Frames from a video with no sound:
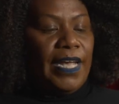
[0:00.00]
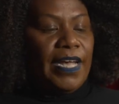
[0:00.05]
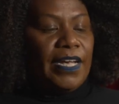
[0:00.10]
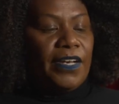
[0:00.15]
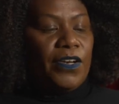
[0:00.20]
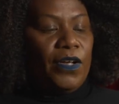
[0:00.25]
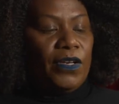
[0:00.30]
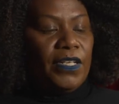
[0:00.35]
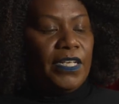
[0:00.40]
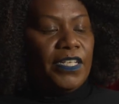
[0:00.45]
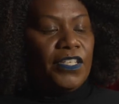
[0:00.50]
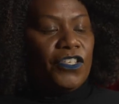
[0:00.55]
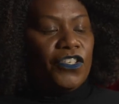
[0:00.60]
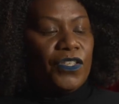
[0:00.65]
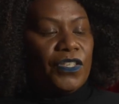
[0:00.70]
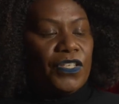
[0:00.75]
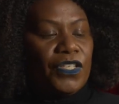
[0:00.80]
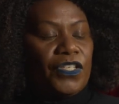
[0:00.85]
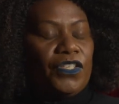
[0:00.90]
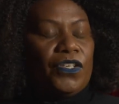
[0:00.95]
acknowledge
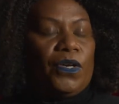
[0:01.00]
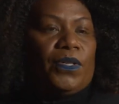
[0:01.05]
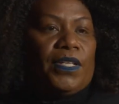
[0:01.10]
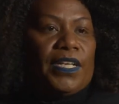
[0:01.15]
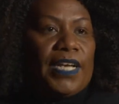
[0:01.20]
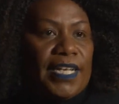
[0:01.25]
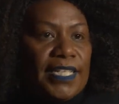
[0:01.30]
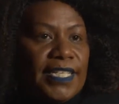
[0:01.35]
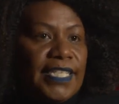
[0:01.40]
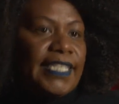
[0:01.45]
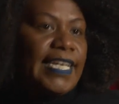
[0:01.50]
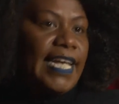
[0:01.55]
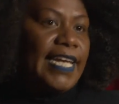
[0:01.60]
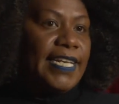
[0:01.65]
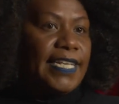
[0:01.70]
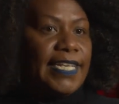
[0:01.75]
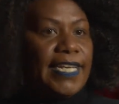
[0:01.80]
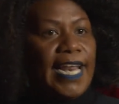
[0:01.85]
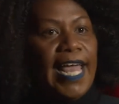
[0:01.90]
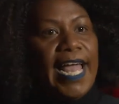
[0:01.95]
the stolen
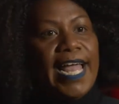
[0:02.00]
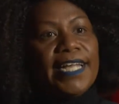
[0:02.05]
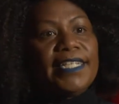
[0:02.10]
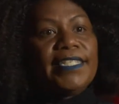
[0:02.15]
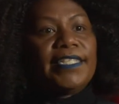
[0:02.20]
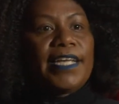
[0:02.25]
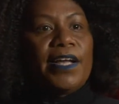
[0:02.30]
unceded land